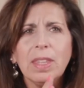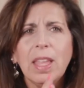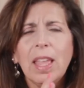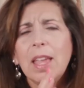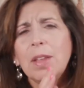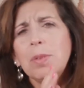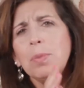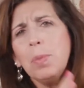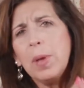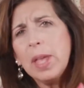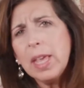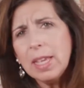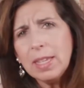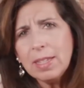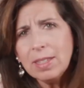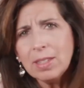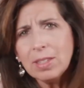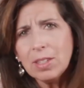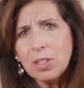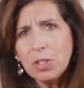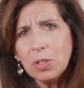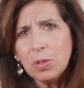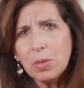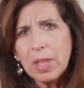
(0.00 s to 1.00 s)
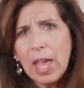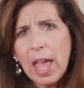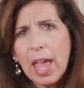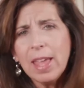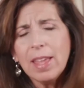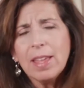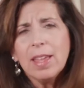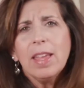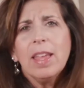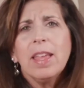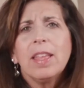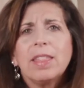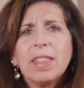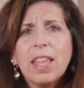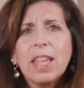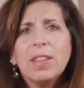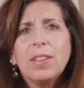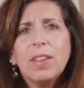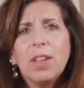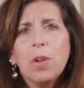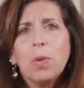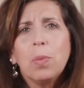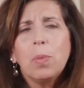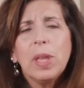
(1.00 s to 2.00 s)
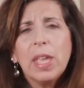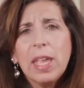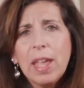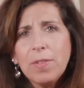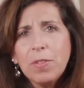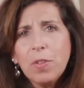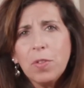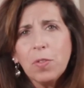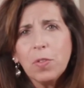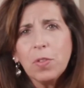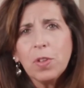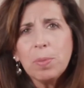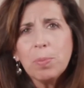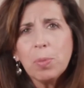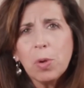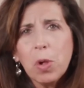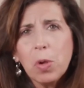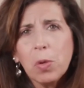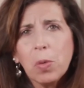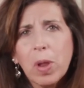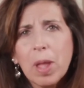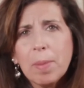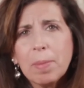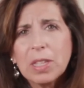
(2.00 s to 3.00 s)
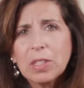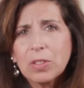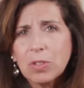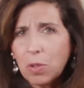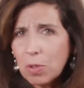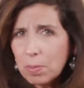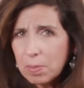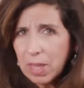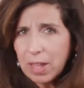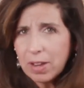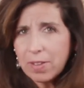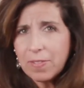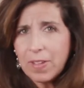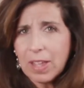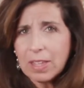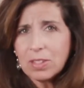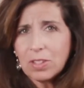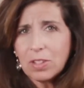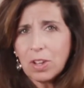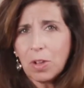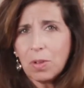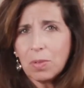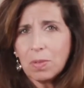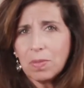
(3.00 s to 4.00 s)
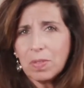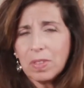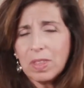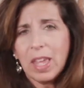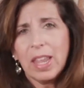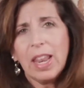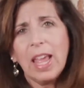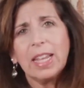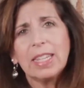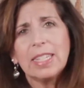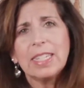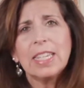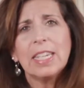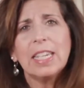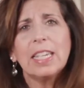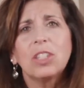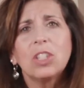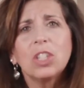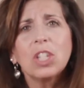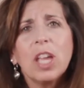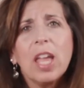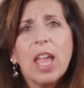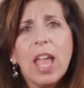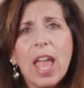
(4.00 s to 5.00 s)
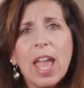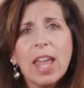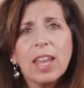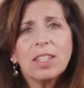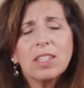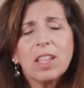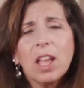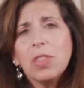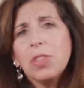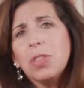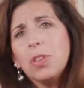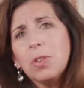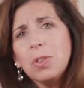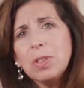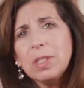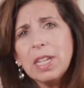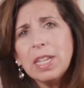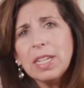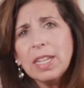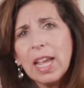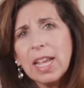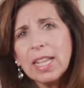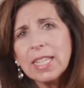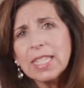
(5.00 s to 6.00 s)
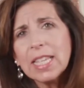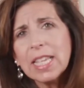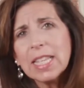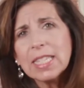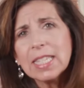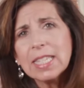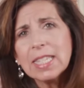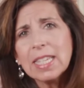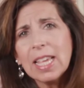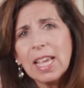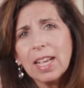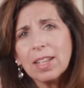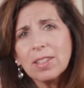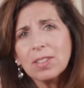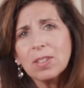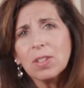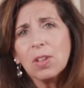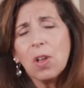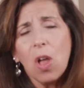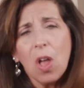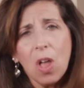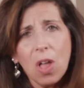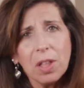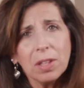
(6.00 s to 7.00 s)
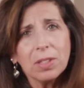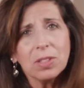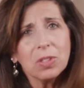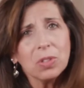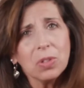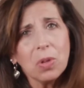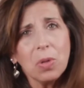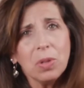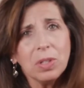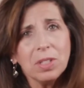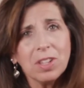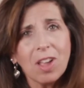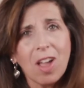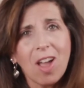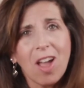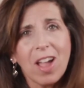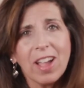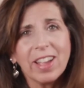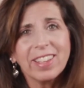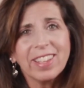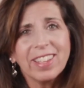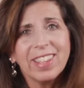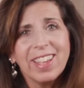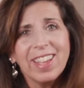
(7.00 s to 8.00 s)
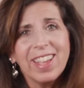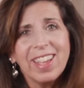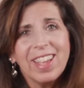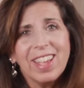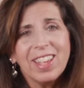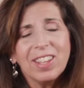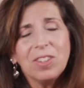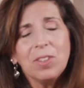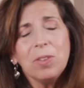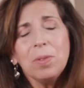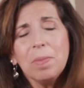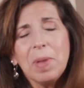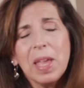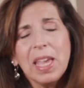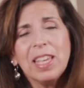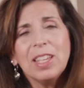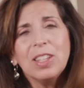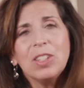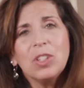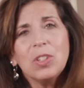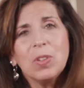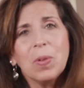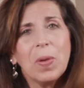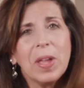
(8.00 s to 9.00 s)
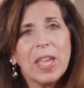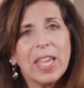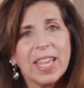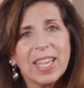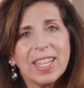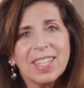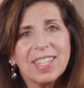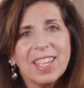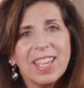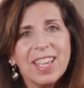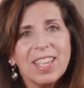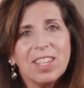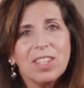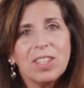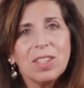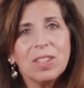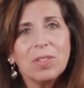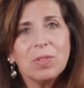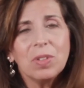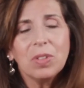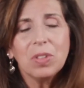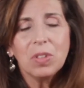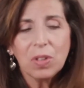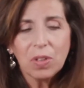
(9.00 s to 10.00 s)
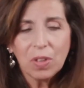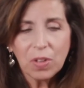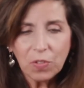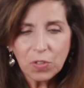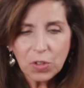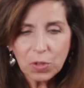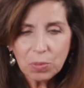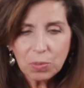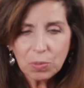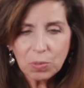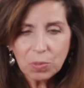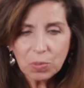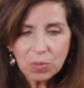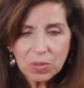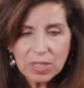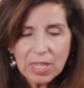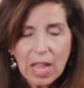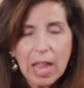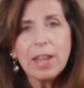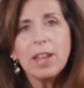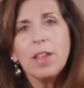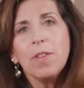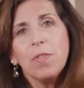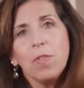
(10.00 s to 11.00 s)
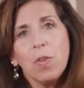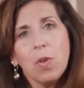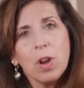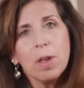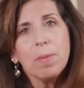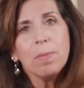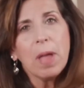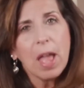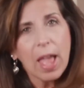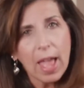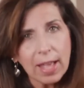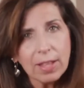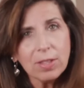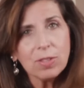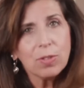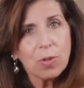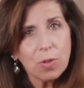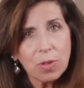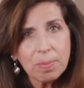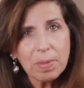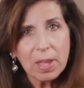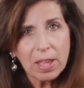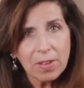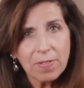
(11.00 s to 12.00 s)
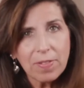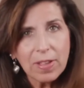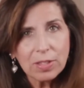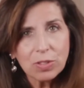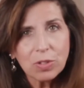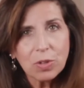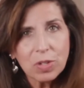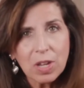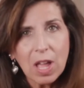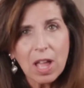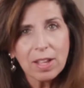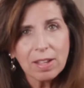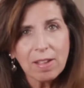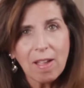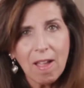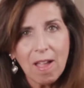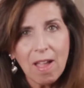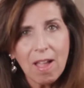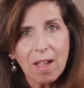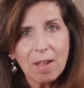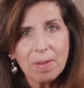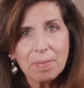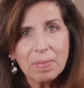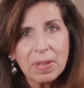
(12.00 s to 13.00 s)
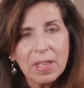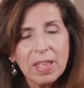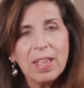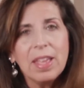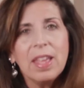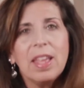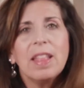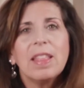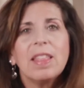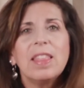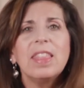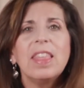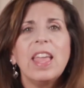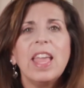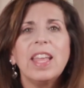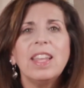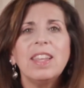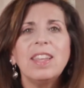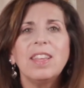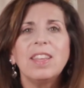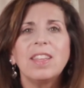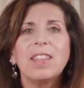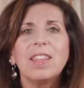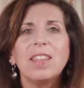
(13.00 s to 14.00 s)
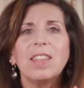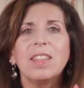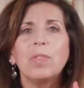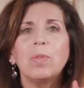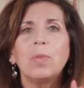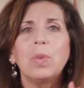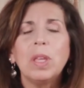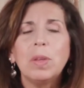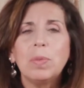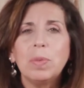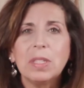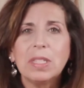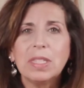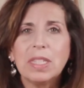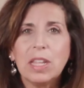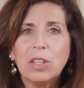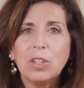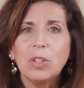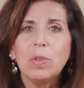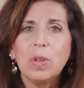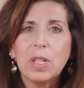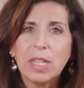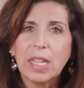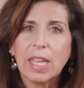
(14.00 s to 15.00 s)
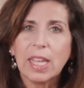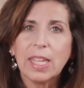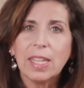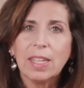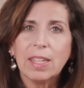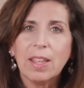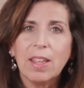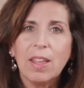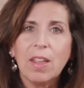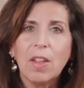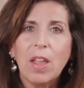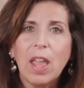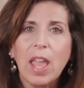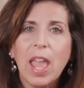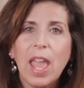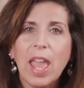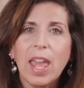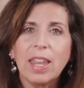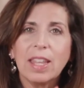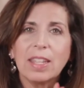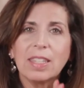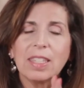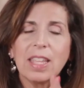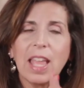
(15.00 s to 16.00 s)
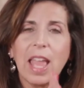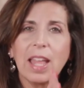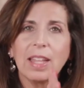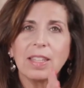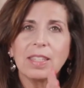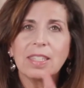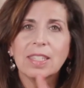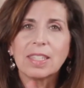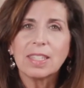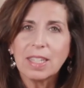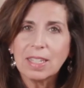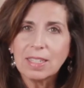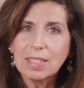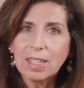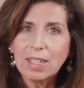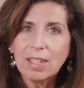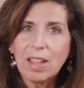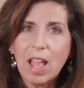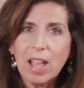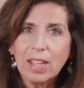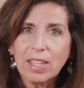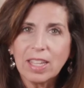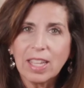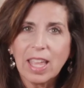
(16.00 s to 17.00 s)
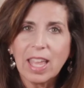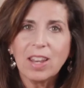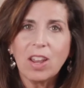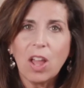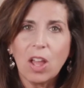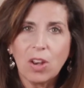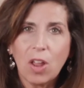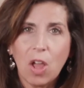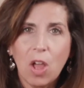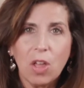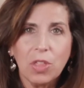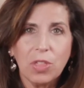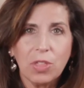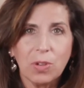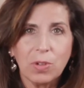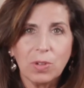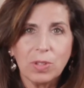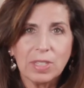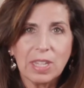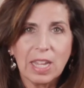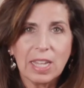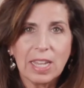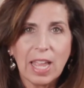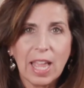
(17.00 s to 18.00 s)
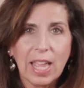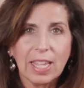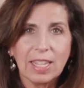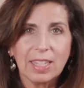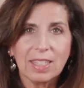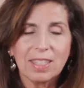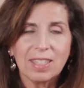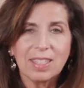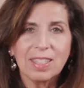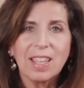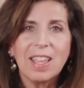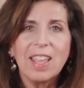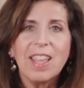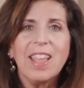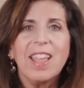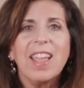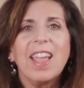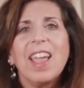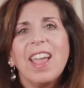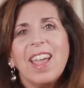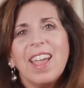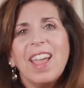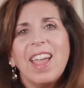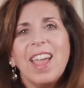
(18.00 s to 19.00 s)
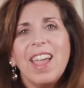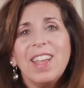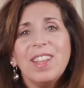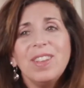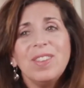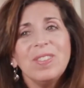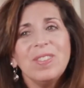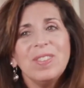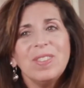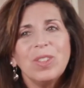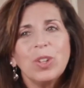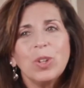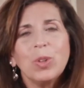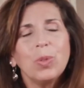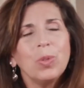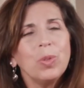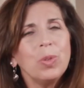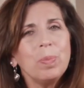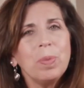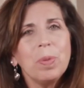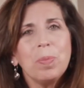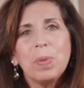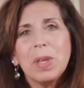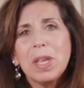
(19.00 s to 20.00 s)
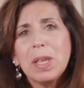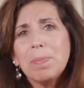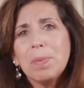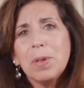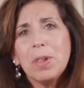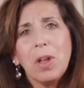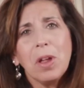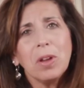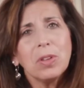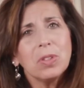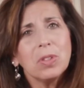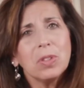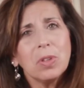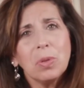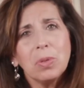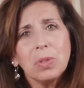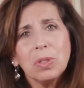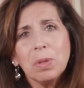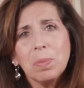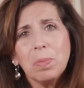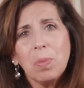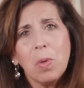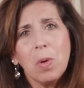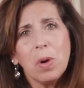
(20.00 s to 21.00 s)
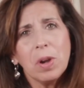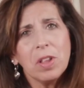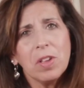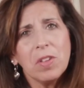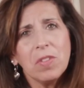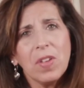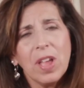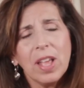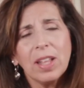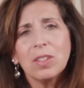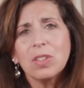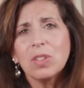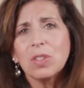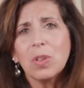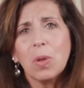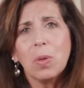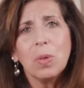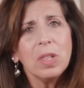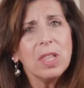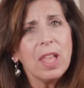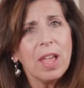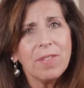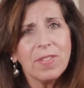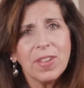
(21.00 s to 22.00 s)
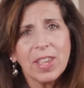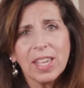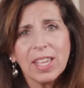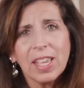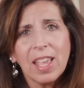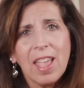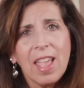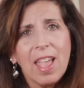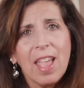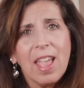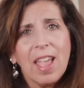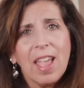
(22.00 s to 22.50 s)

and ways to do that, then we have a free program at Soul Manifesto that I teach. And it's on Thursday nights at 6 called Soul Talk. You may enjoy it. If you sign up for it at soulmanifesto.com, then we will send you a link, and it's at 6 o'clock again on all Thursday nights. And the group of people are so supportive and so loving,